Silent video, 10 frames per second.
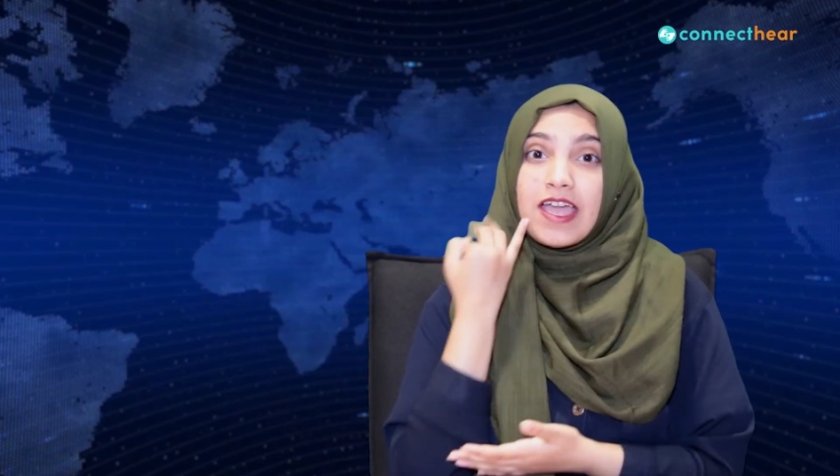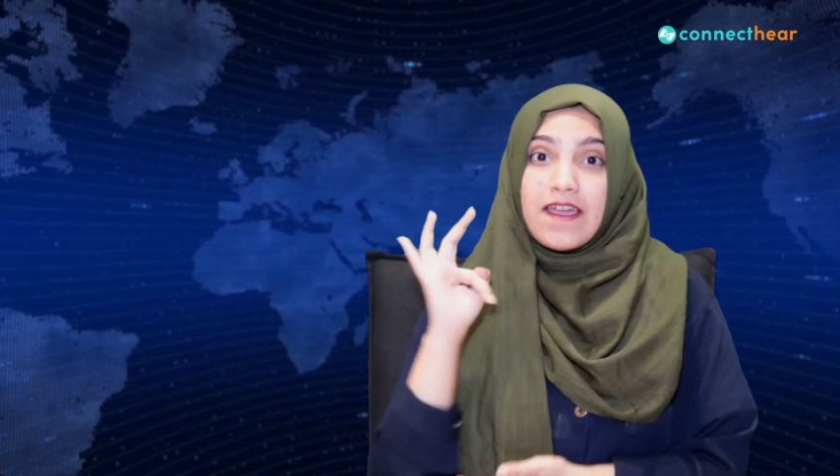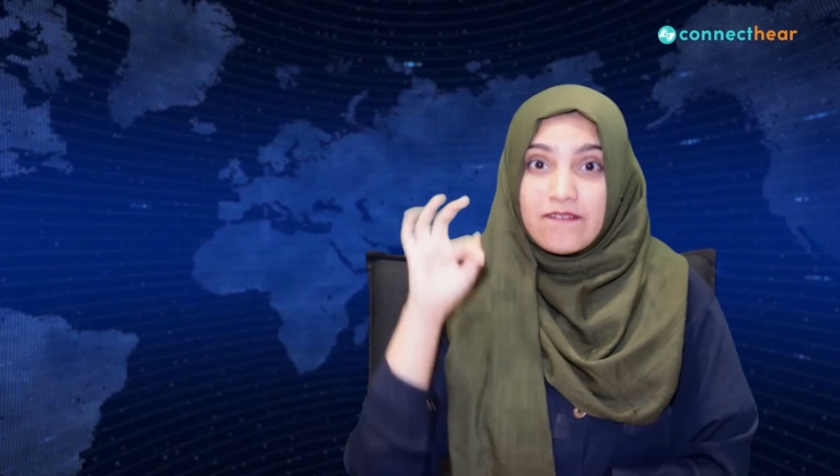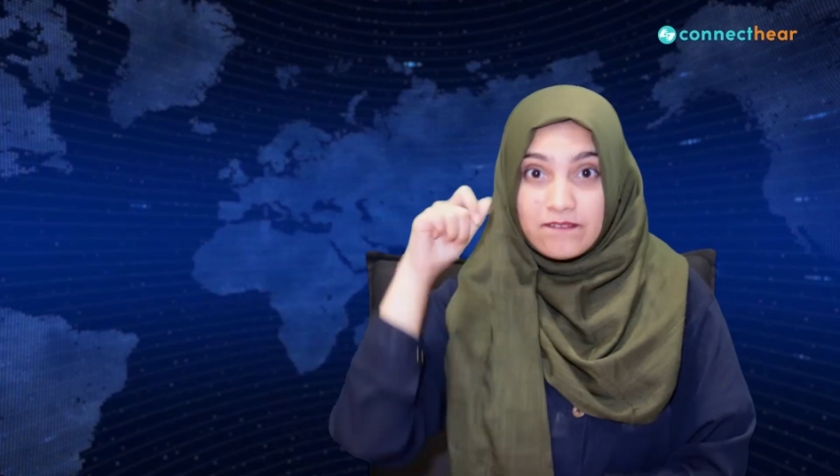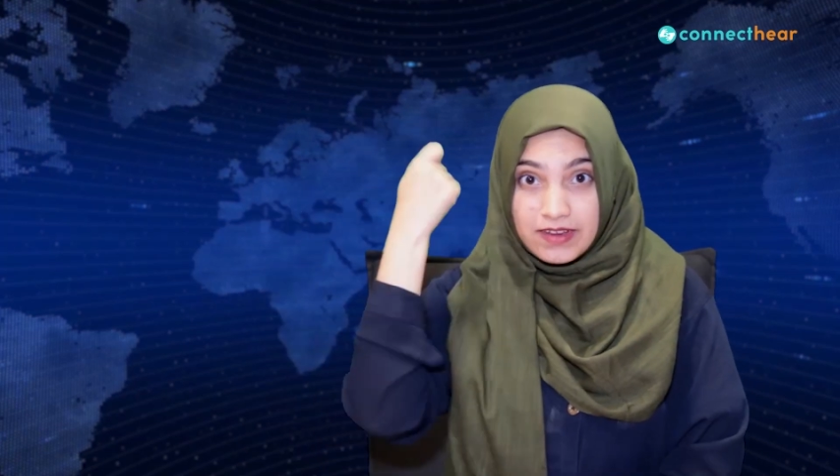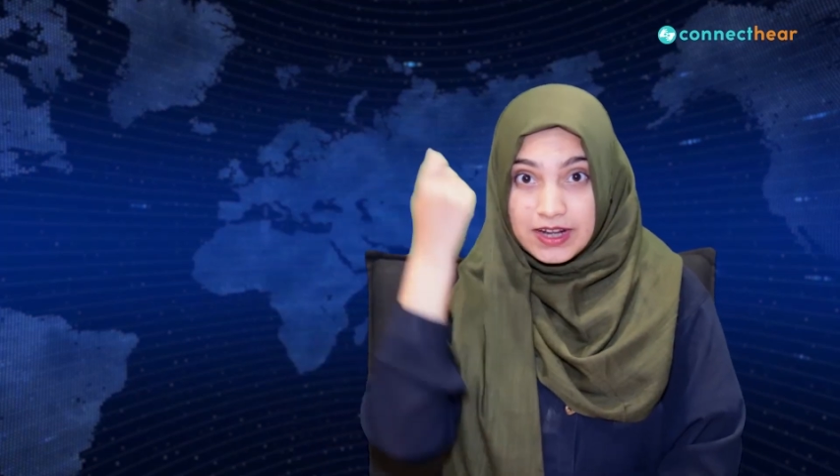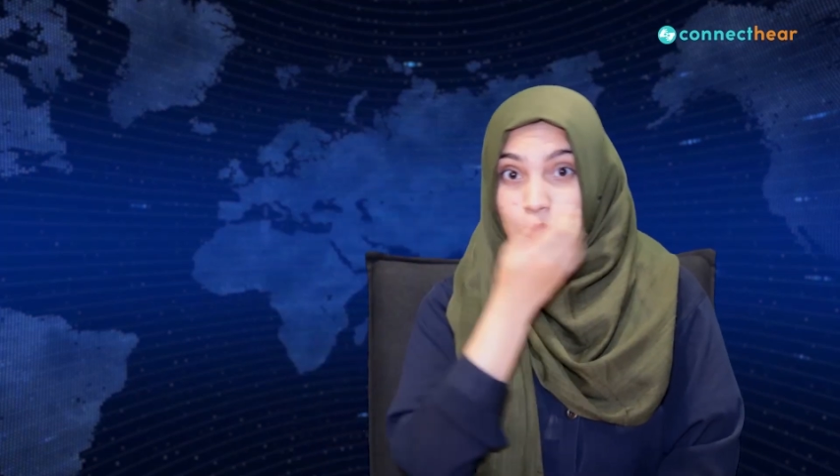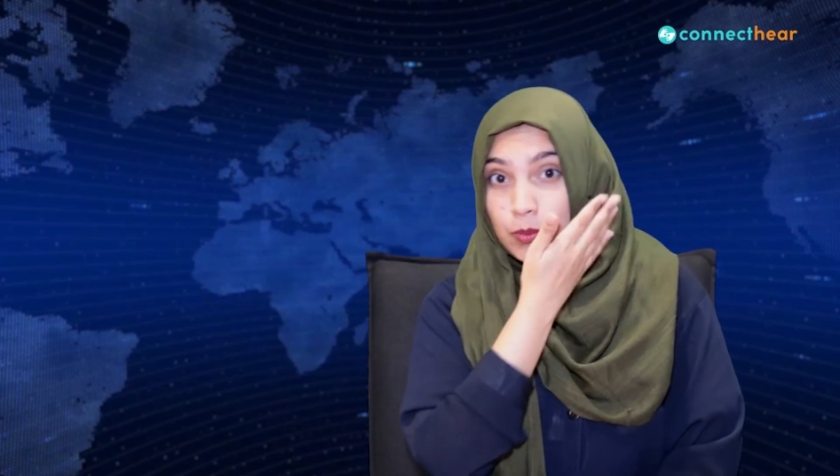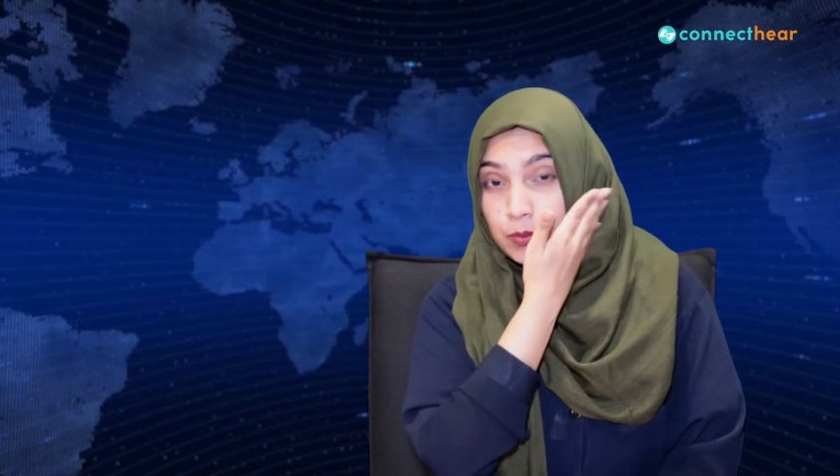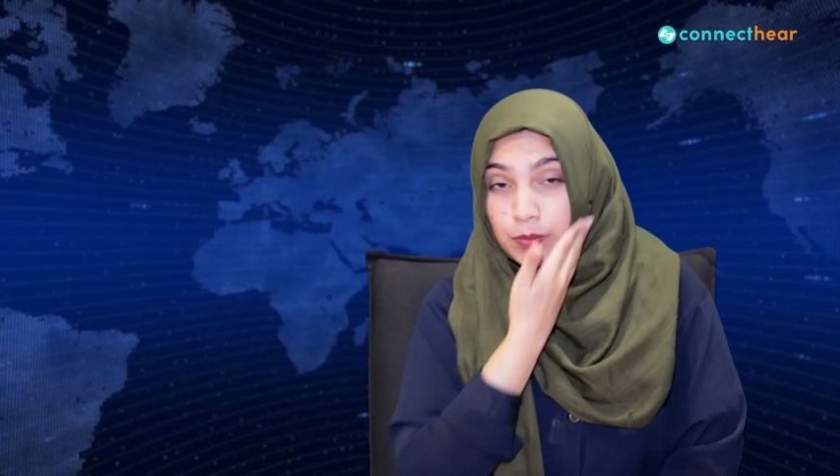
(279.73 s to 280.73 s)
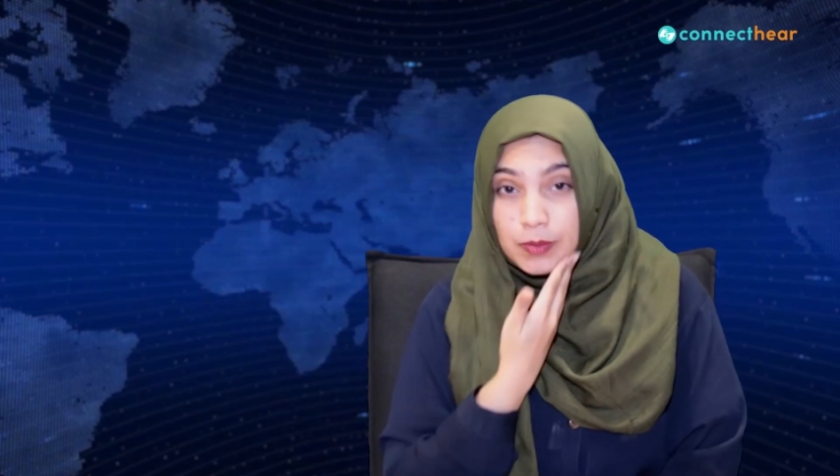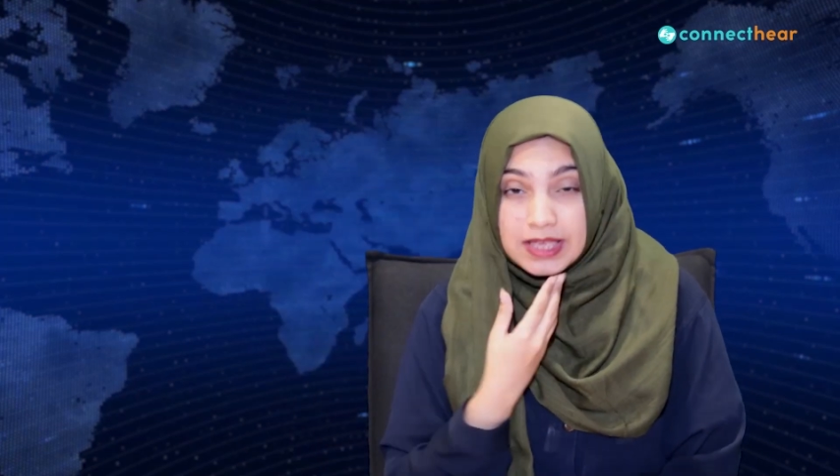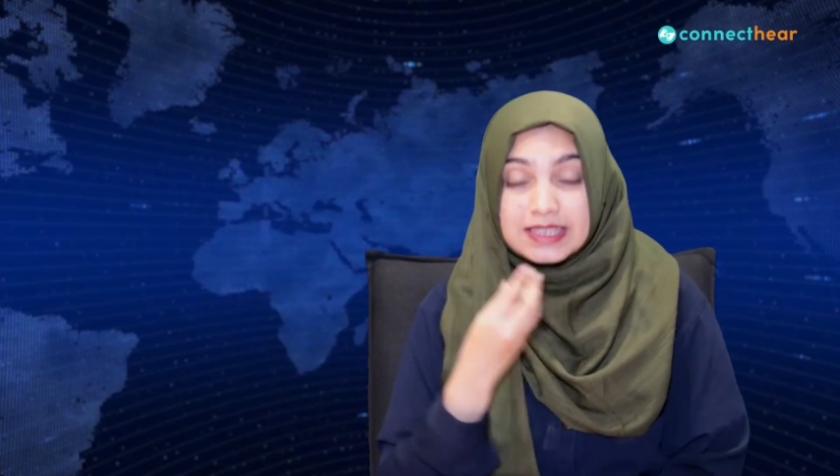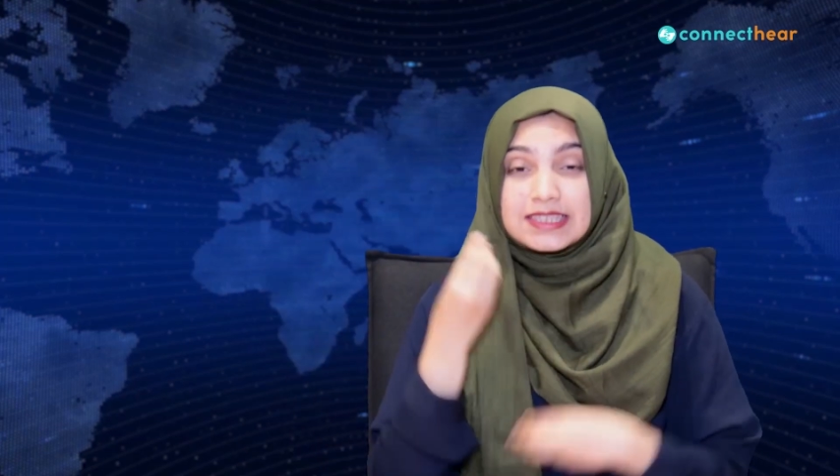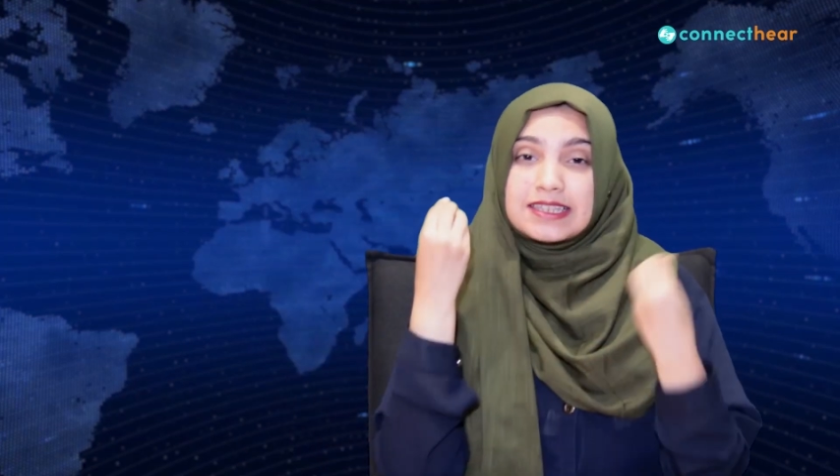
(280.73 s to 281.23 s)
If you enjoy the
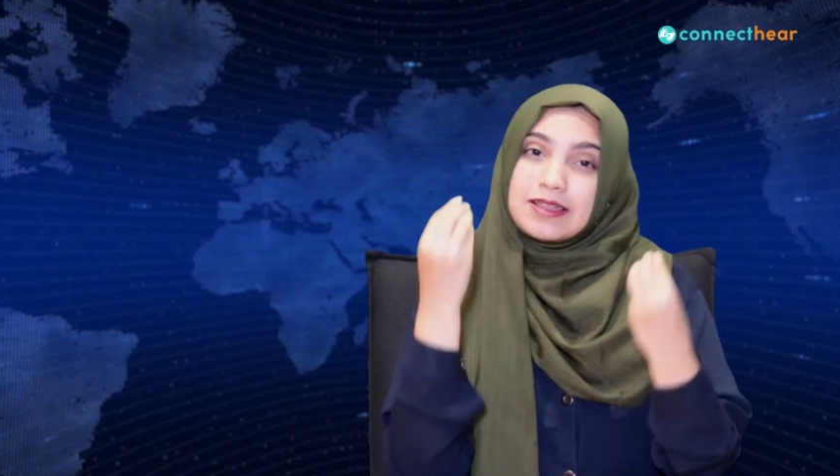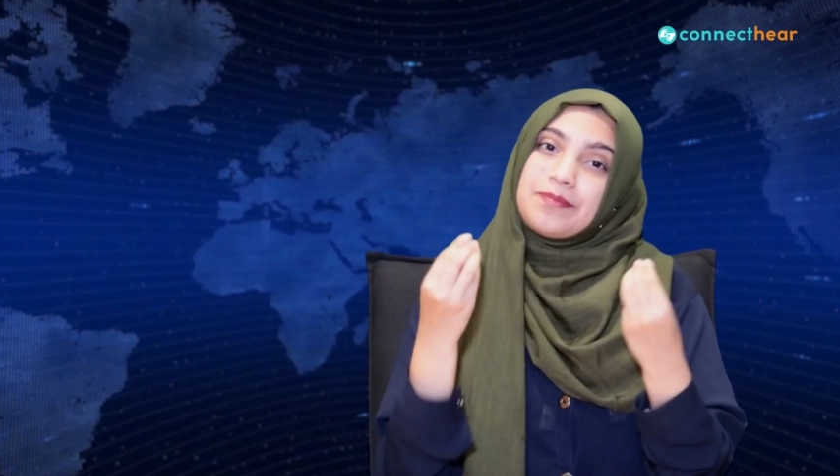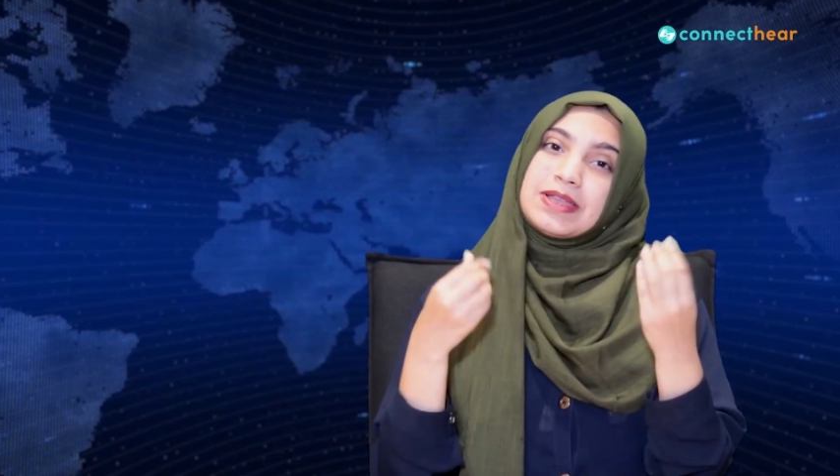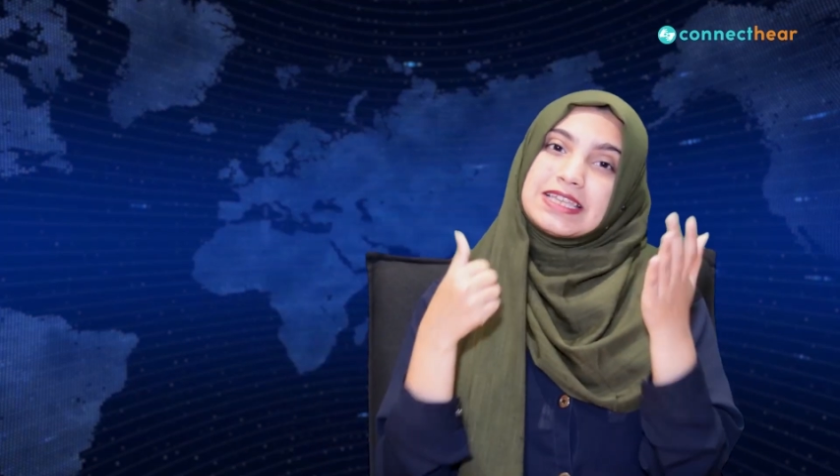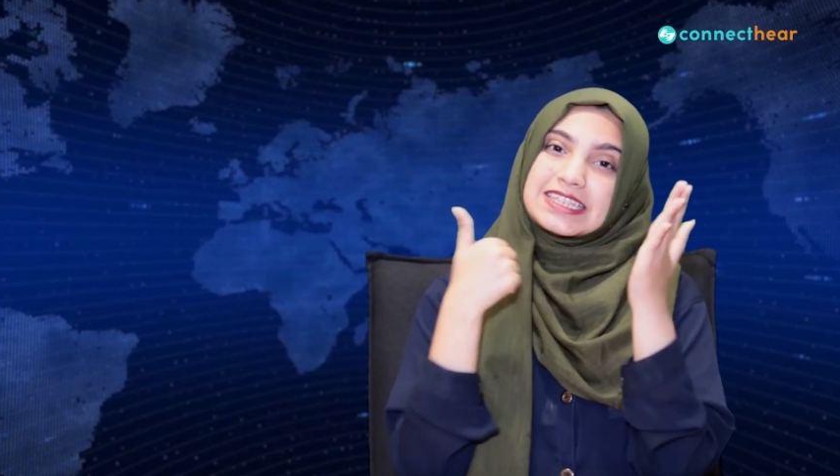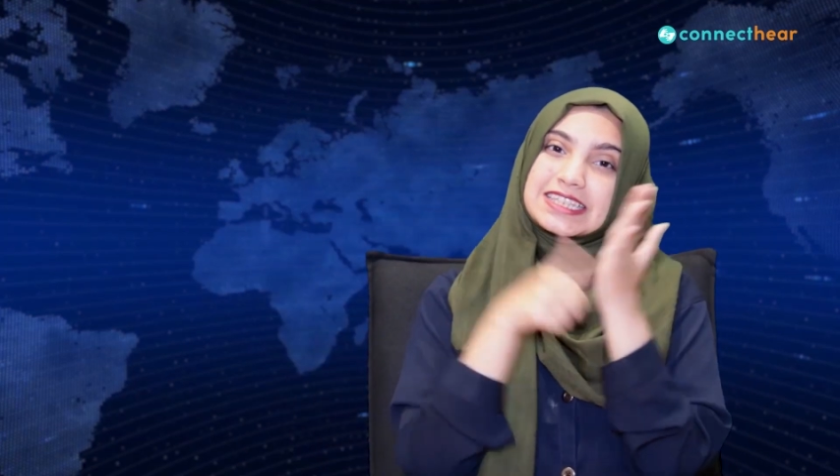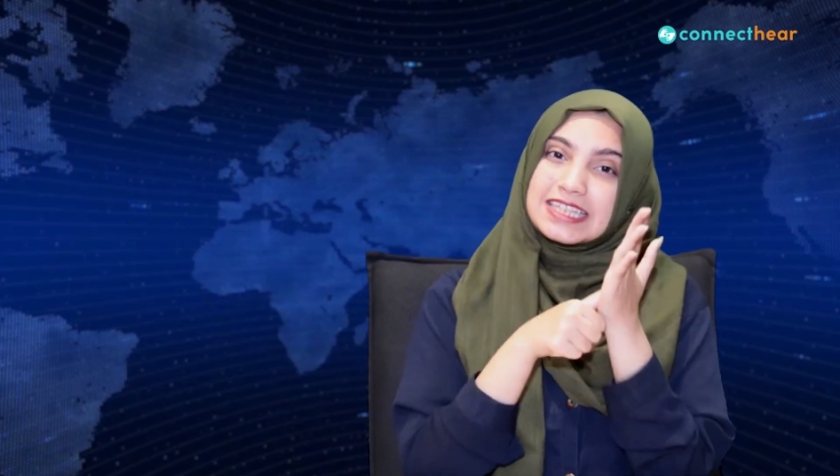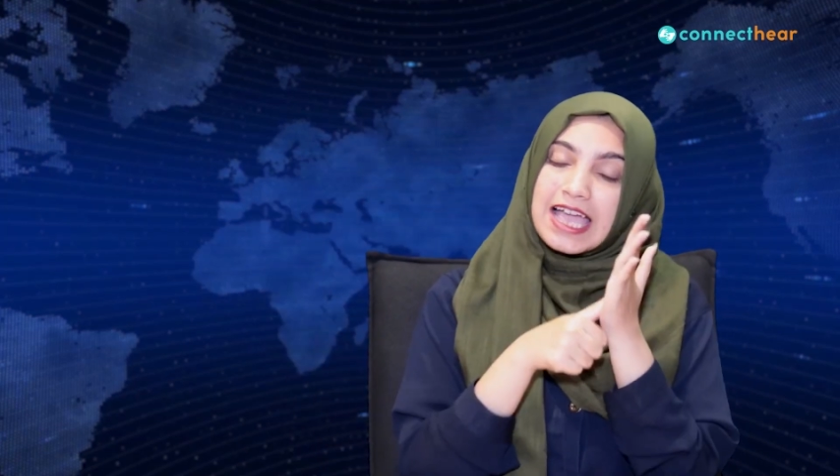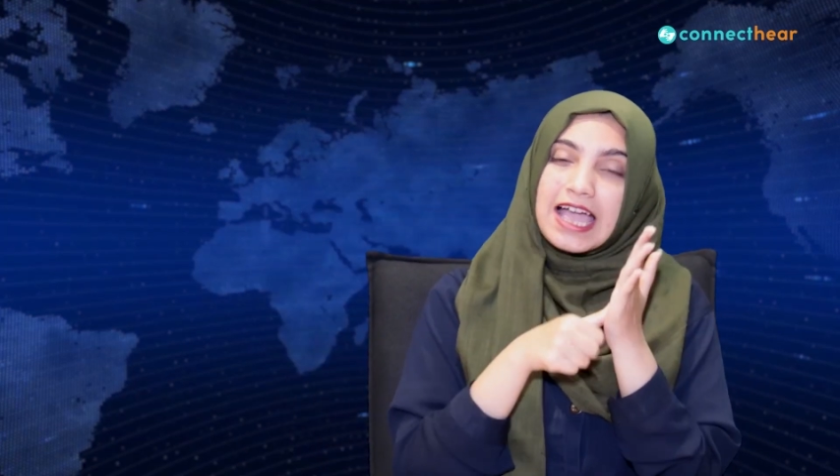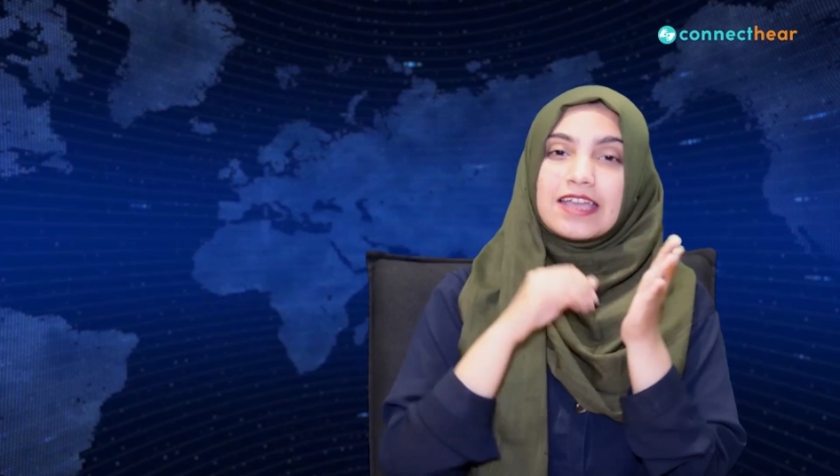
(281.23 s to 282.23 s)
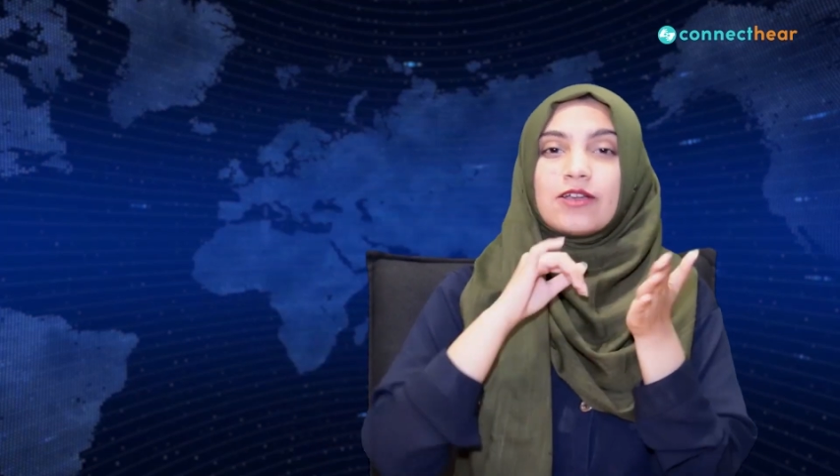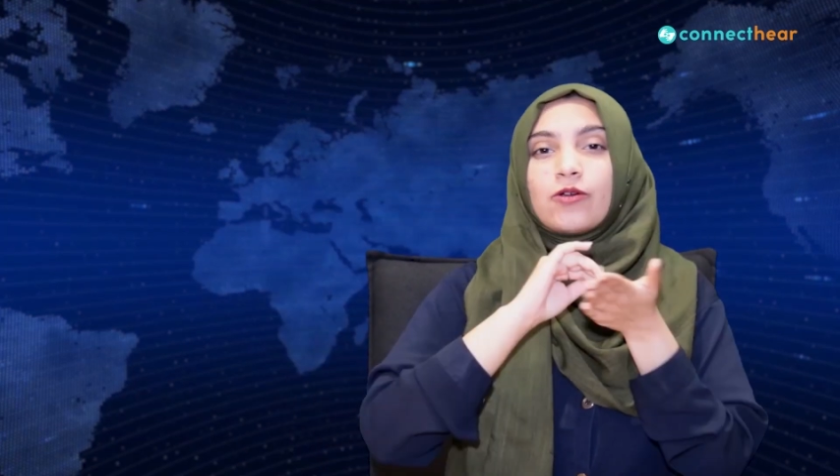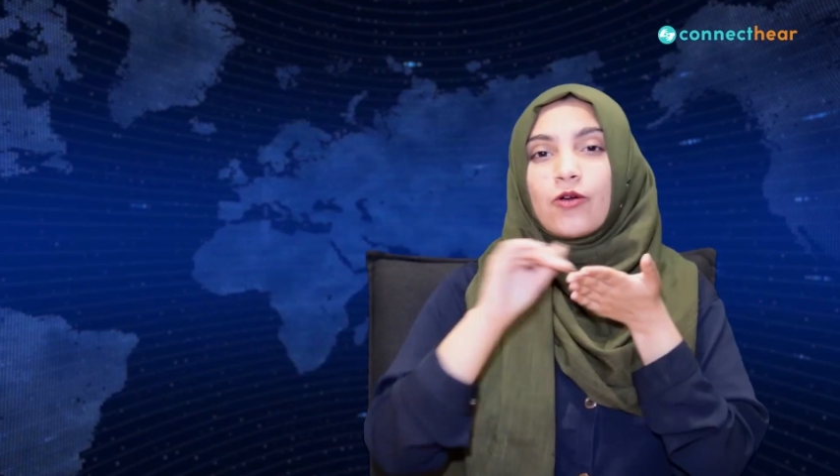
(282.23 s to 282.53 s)
video, please like,